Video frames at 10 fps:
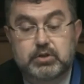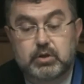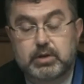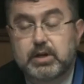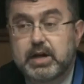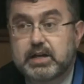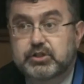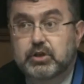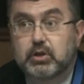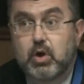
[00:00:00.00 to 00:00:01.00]
So
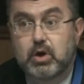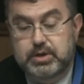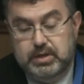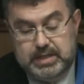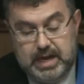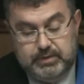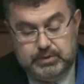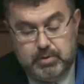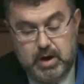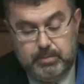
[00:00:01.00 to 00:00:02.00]
international law does have
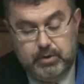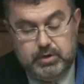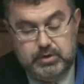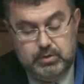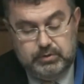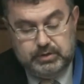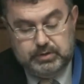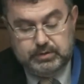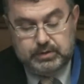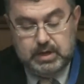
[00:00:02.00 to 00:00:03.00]
its proper
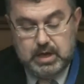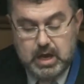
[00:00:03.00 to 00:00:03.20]
uses.